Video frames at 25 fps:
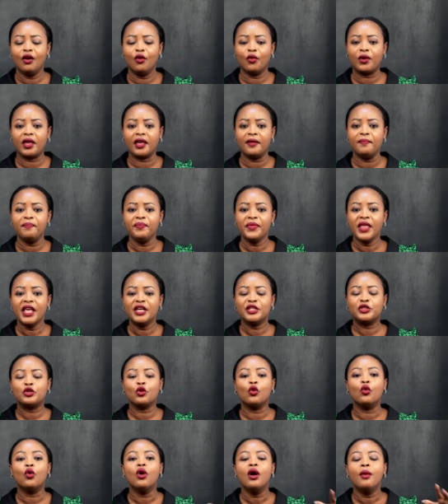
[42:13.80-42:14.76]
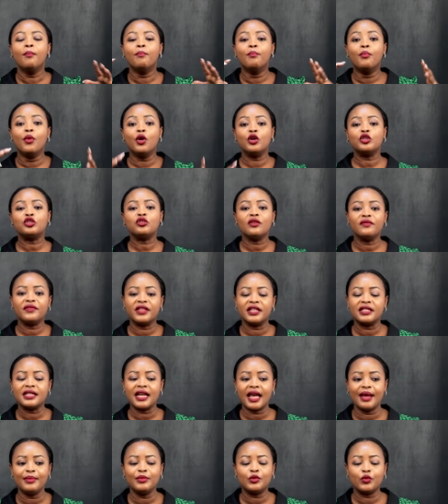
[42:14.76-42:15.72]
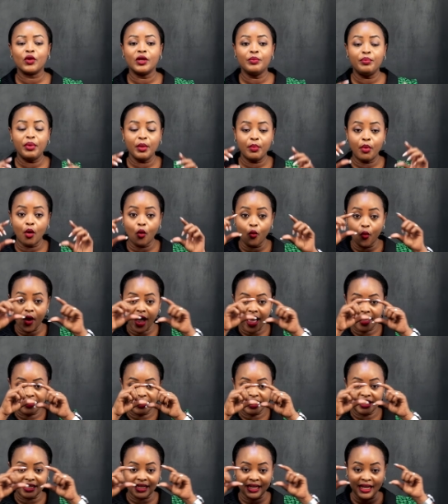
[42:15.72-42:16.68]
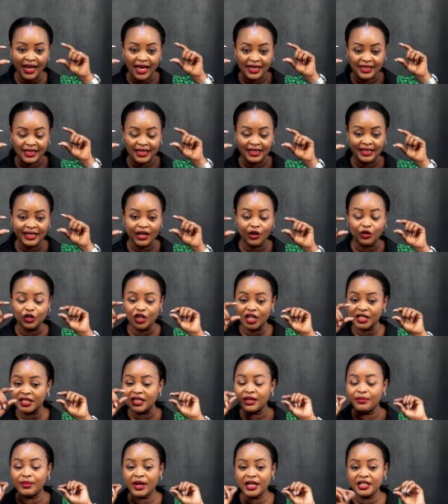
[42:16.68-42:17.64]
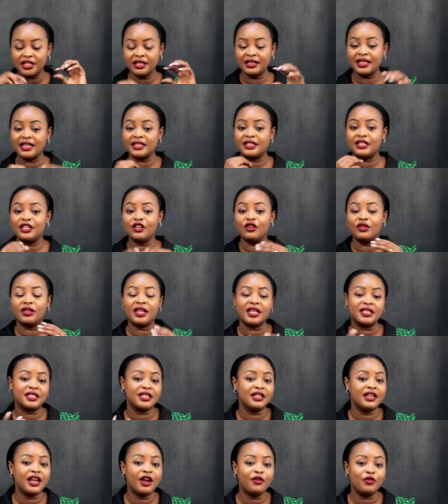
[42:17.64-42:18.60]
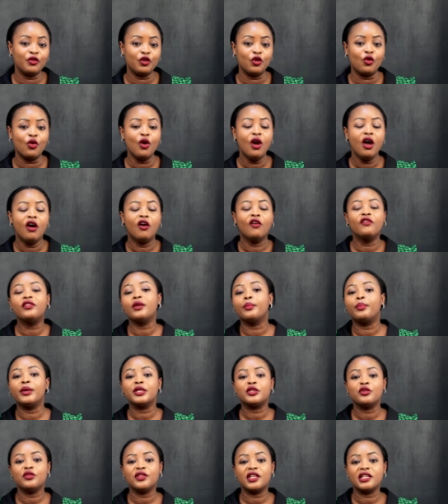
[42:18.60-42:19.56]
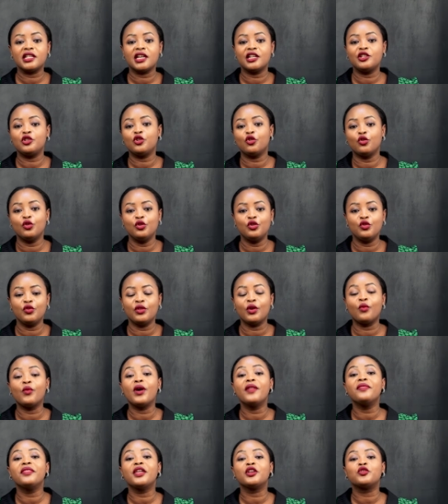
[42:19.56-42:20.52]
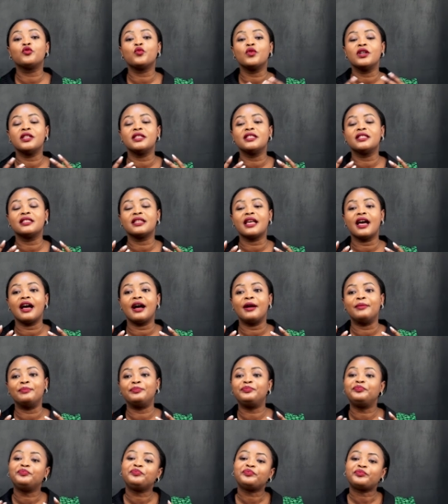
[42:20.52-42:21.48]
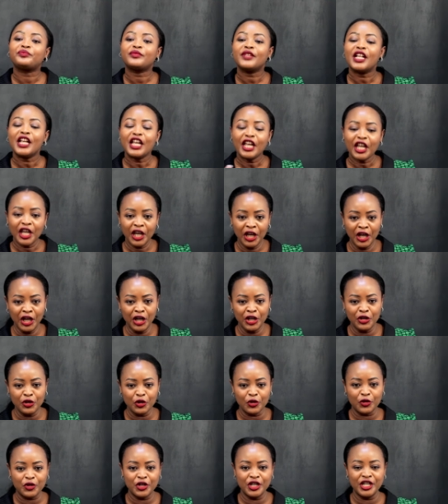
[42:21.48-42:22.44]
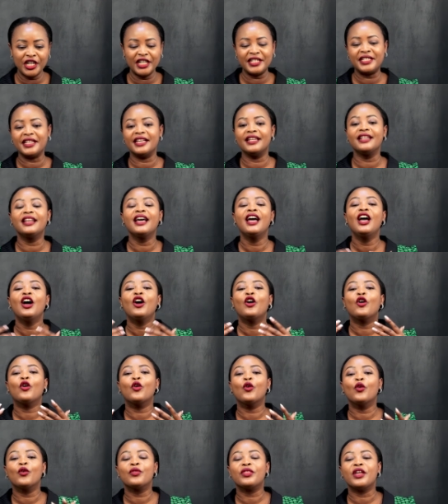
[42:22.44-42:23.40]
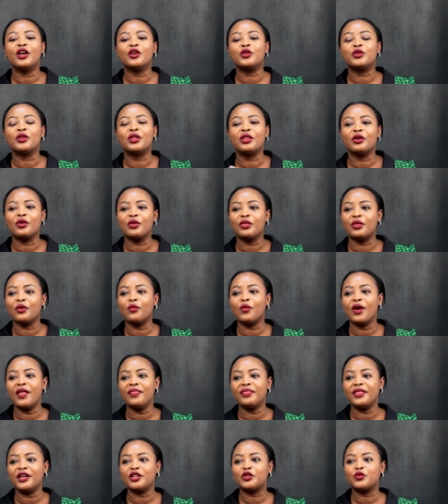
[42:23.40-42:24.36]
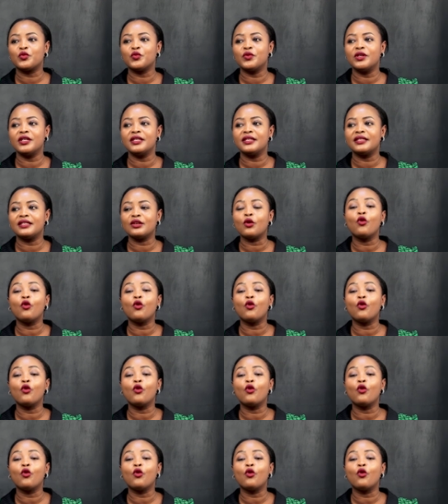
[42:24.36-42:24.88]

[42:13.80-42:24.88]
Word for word: okay so most of the times when people wear these glasses now just imagine the, the scenario of the person that i told you the one that was um, indoctrinated or the, the, the one that was